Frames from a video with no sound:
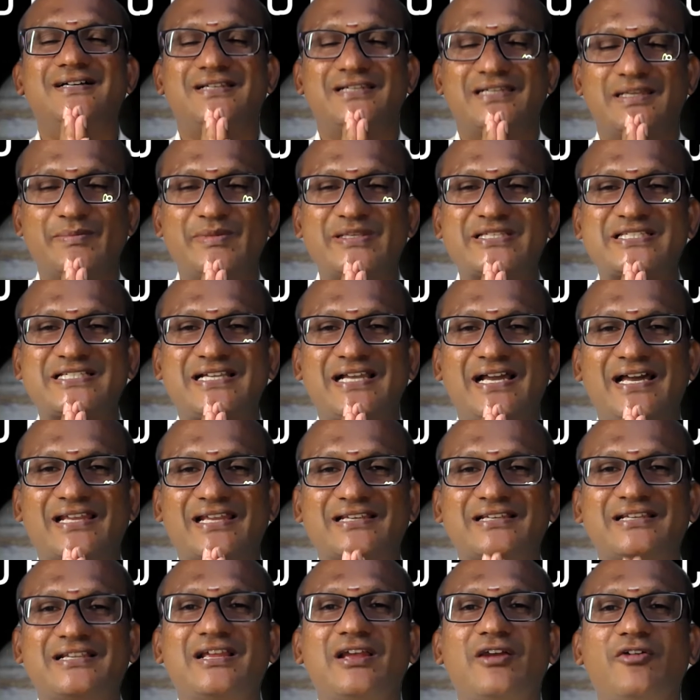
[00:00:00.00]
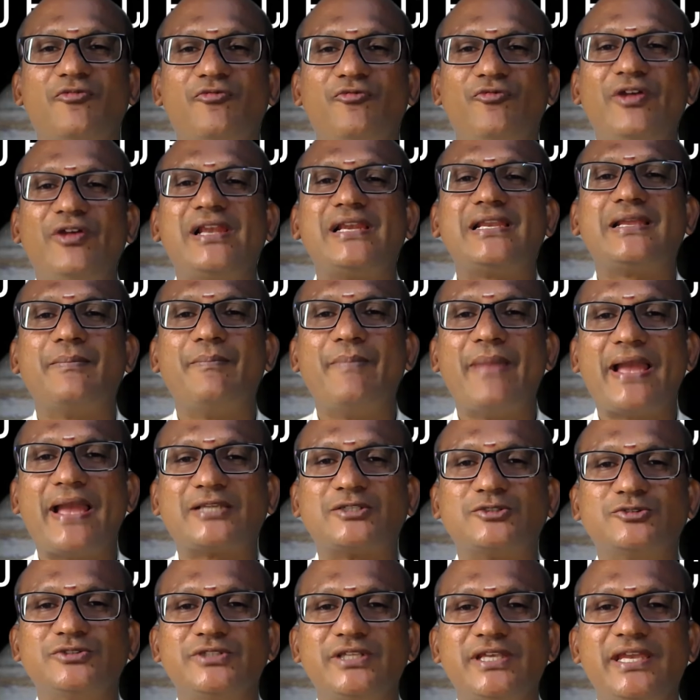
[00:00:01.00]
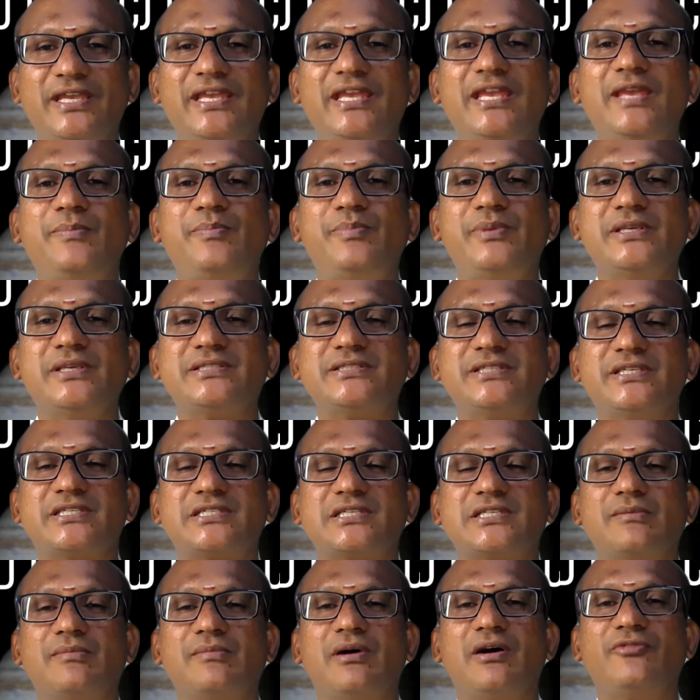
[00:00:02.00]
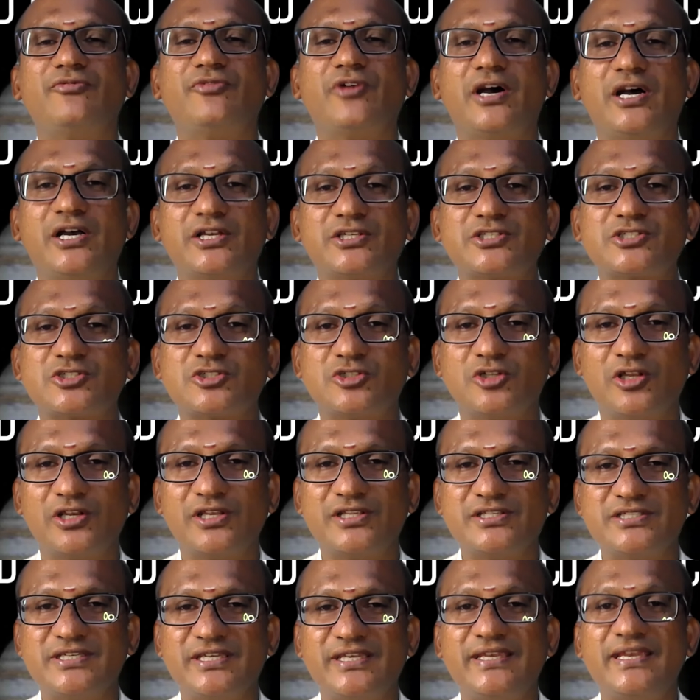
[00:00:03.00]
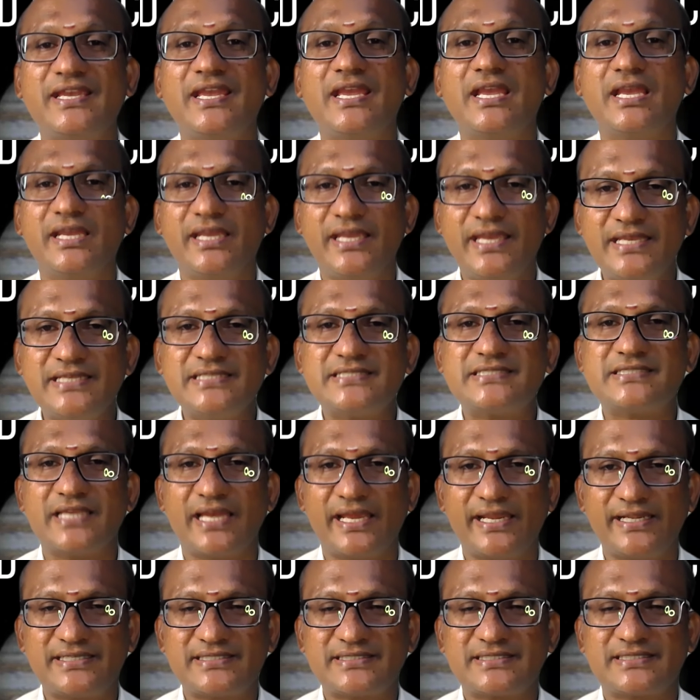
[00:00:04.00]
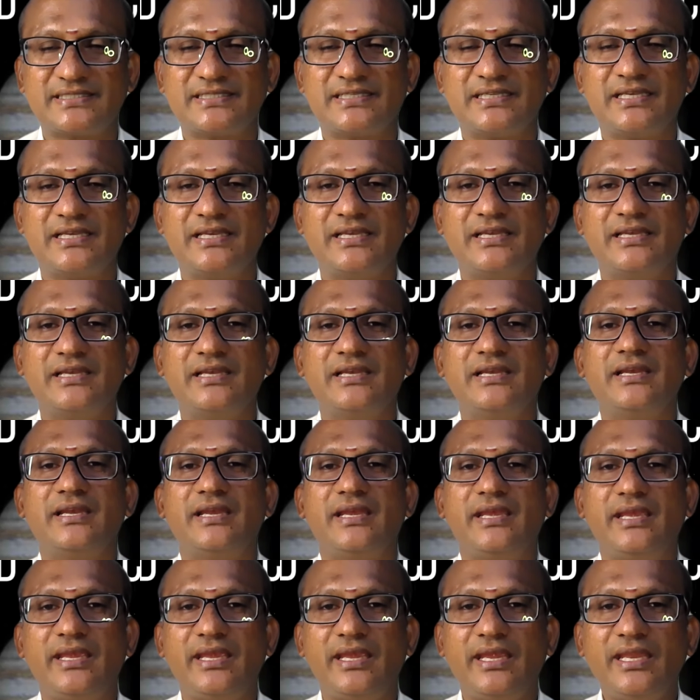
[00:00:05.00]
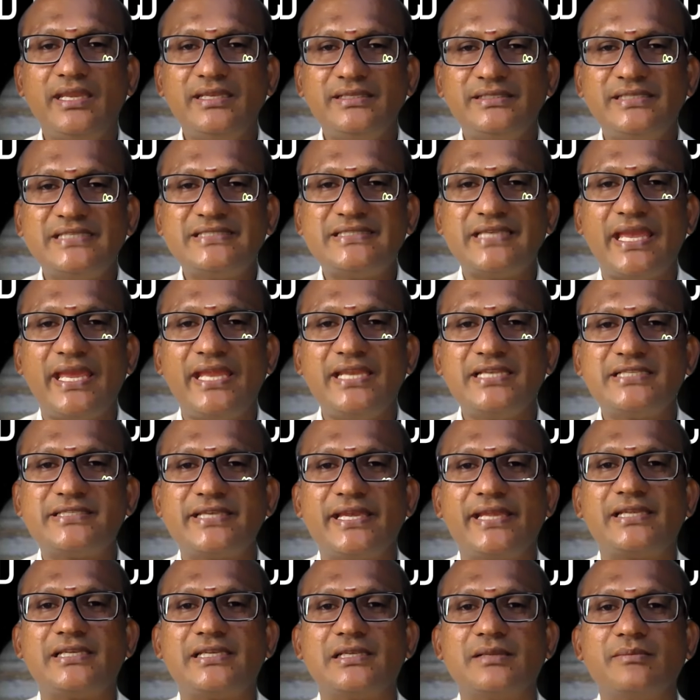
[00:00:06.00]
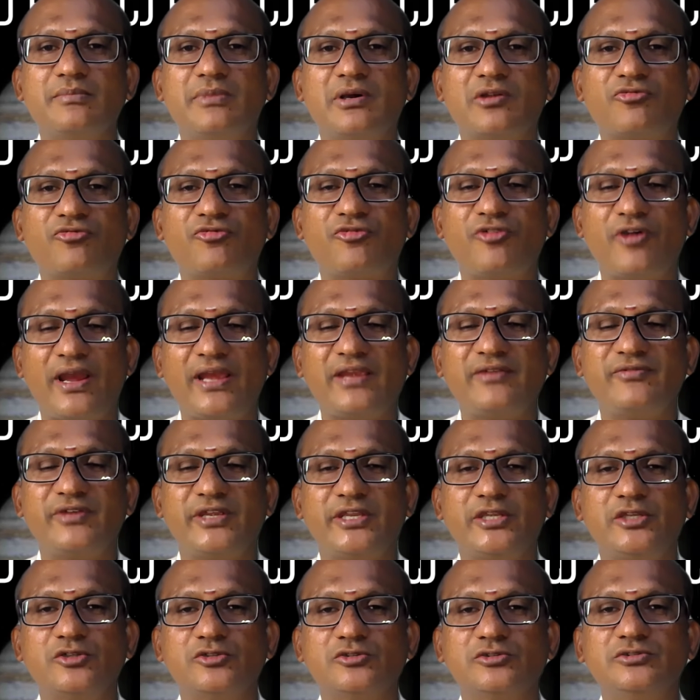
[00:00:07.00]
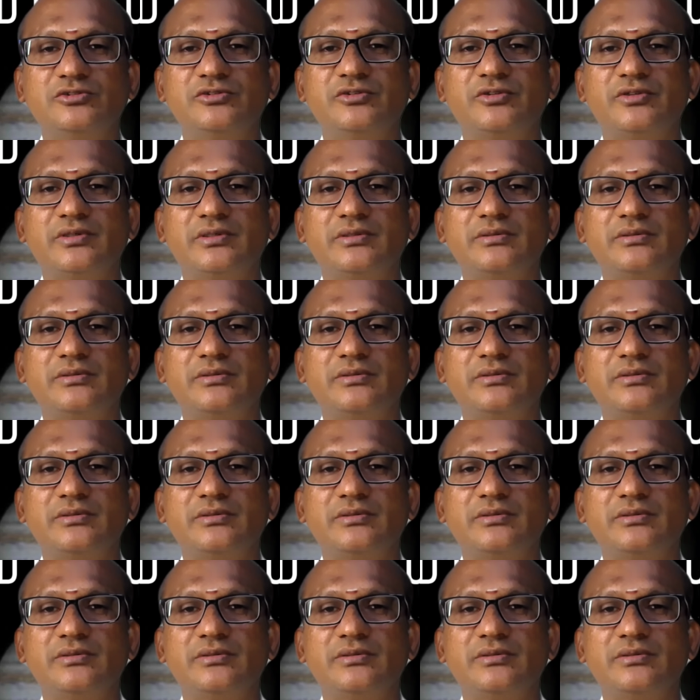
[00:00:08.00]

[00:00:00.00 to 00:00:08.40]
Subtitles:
Namaskar. Welcome back to the EPS system of astrology insights. In this insight number 5 video,